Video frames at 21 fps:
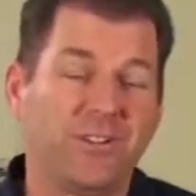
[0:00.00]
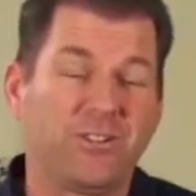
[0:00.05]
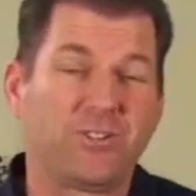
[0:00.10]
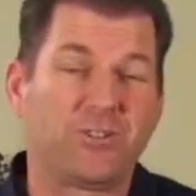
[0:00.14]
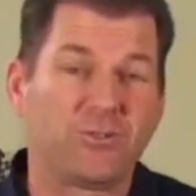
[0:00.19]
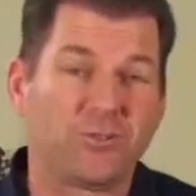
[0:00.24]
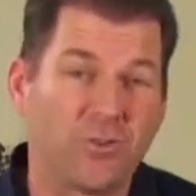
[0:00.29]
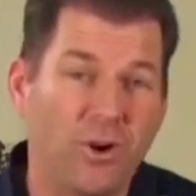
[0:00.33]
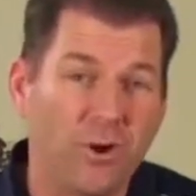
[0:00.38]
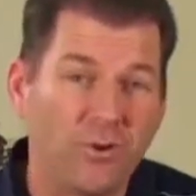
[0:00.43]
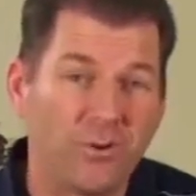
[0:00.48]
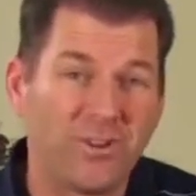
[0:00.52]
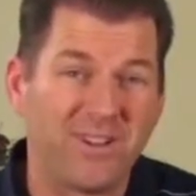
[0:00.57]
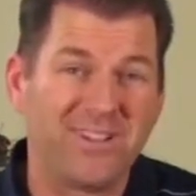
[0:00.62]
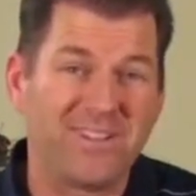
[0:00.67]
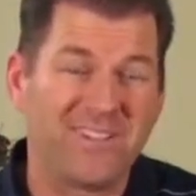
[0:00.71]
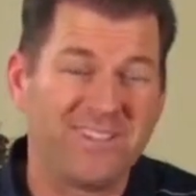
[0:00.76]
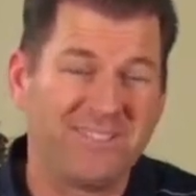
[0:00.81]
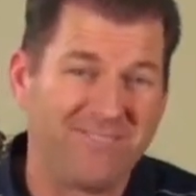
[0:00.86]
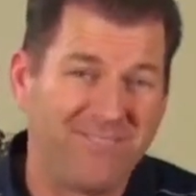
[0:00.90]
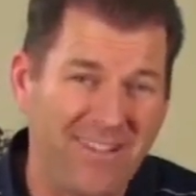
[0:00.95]
stroke
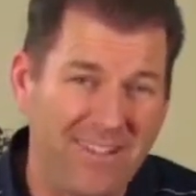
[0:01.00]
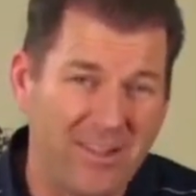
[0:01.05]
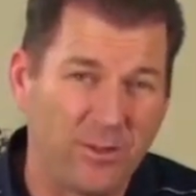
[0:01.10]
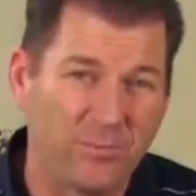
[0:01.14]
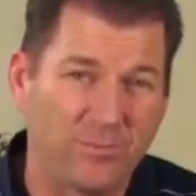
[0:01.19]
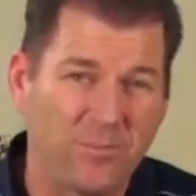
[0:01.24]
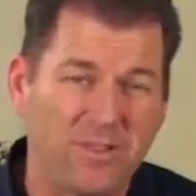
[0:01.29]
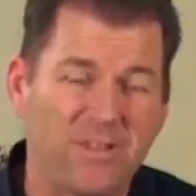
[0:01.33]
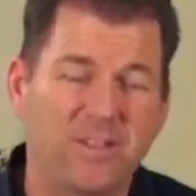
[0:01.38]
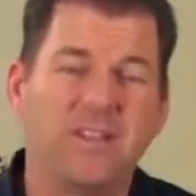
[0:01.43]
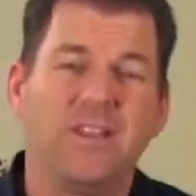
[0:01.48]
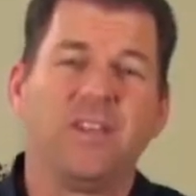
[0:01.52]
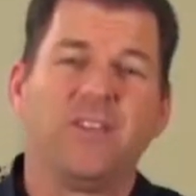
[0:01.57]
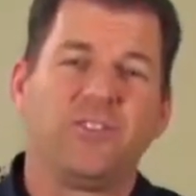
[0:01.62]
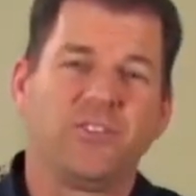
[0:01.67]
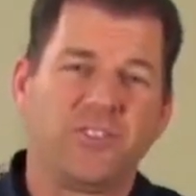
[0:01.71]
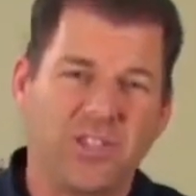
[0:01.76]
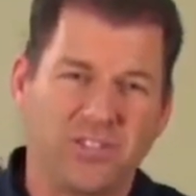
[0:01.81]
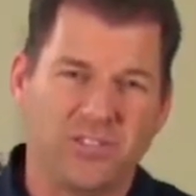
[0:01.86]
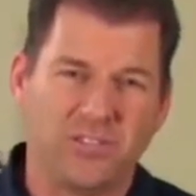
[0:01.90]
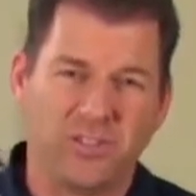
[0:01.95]
development
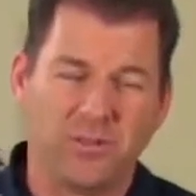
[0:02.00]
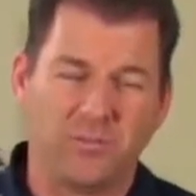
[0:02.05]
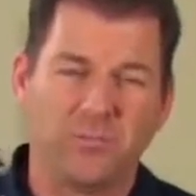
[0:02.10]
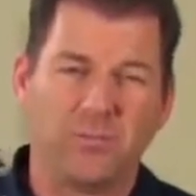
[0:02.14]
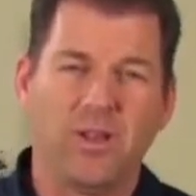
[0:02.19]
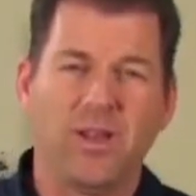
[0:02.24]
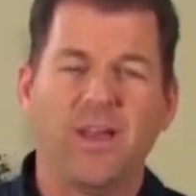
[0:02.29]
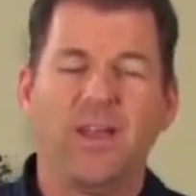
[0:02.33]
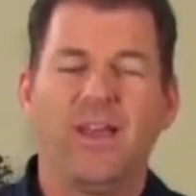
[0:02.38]
system.